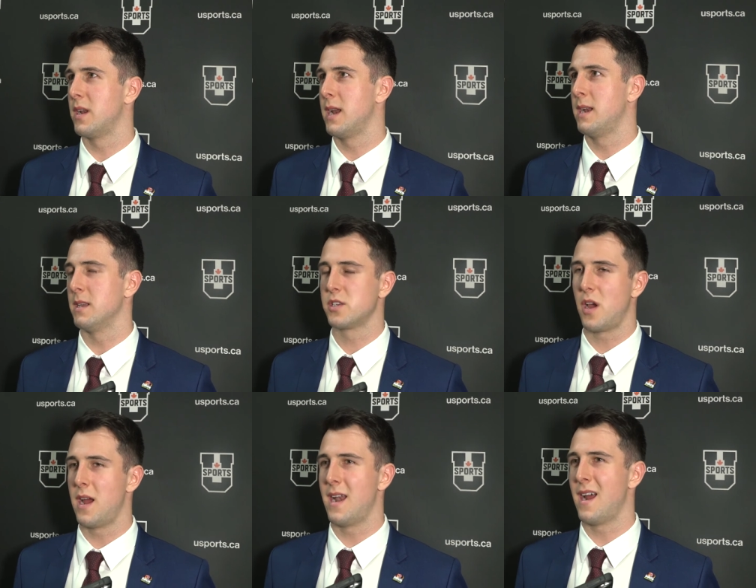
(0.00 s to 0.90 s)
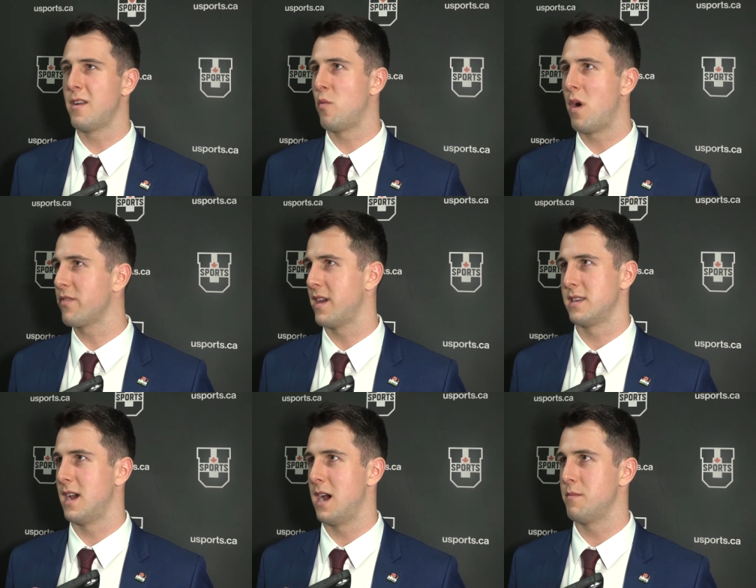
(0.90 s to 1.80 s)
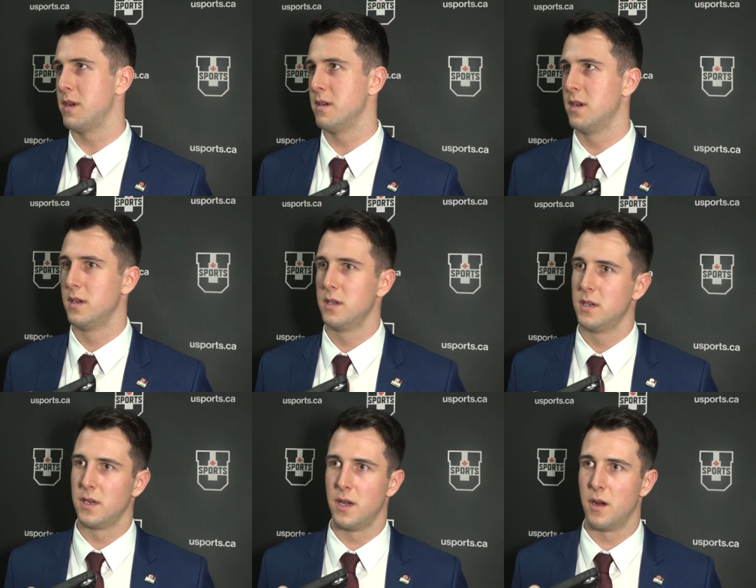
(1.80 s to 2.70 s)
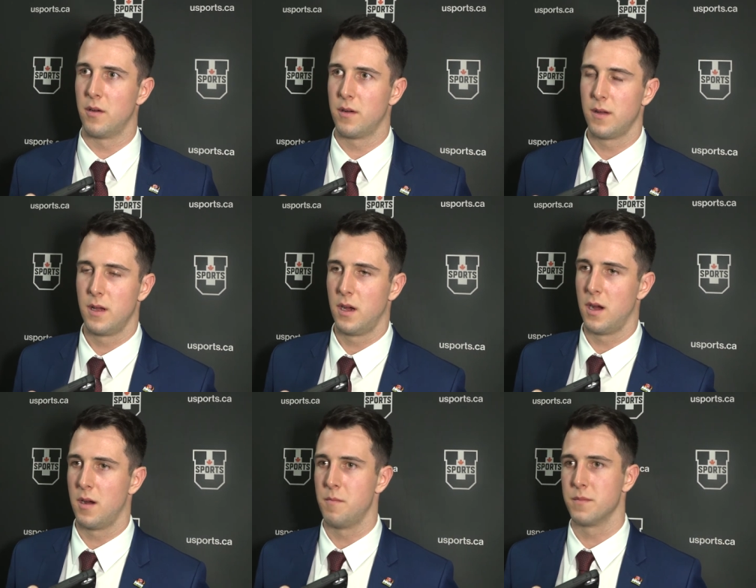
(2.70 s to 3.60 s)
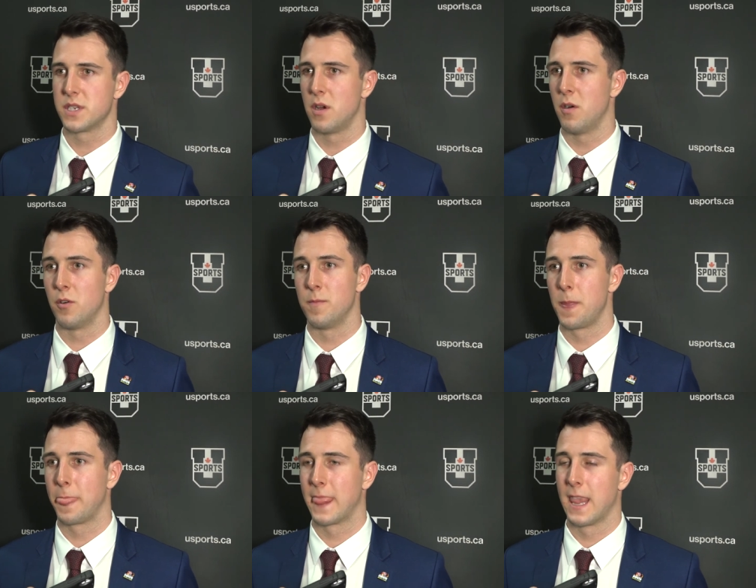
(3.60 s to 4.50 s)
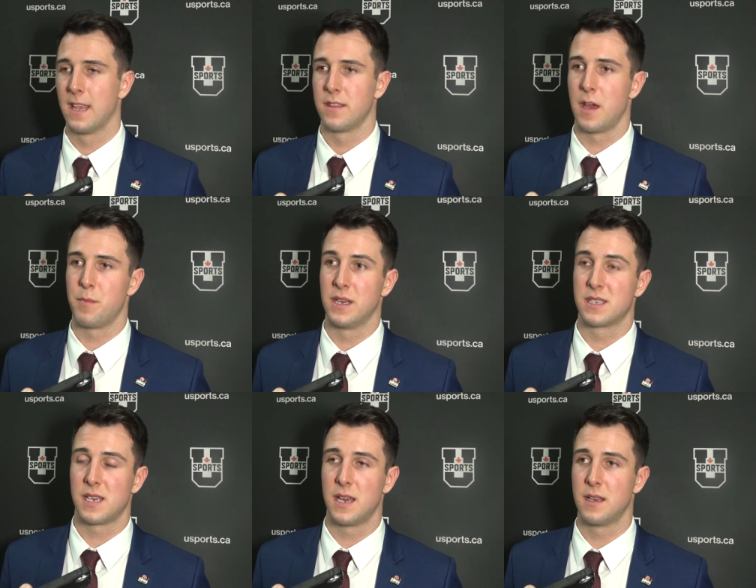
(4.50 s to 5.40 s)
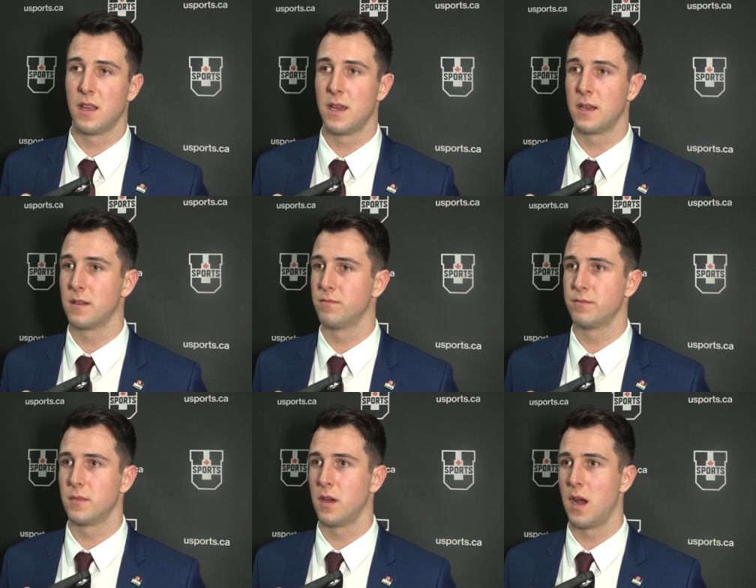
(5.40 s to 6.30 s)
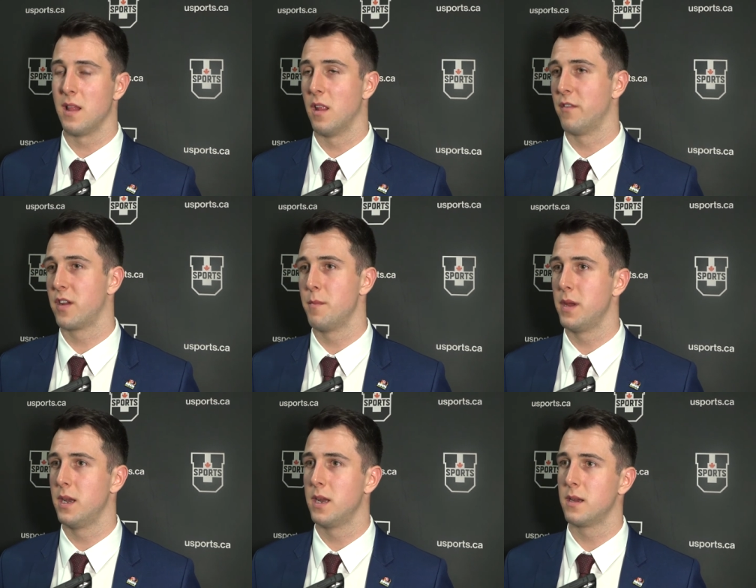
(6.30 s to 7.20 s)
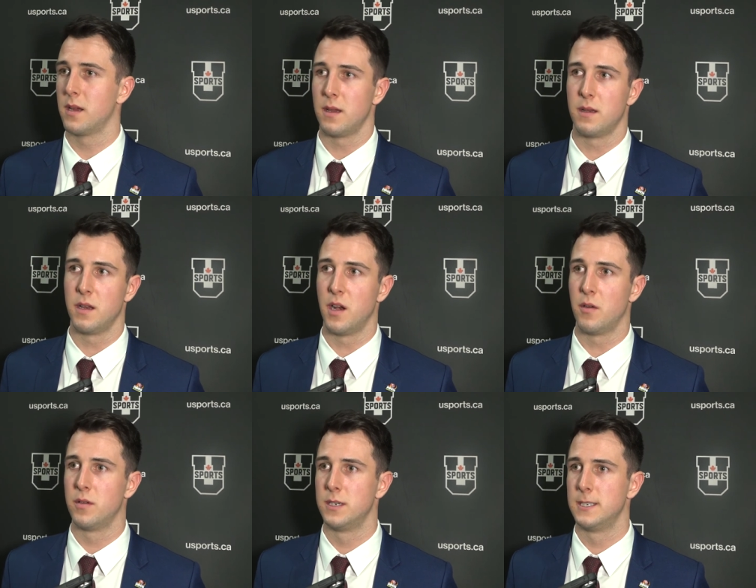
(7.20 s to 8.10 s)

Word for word: Canadian. So, and I don't want that to happen, you know. So that being said, like, I love competing, and, you know,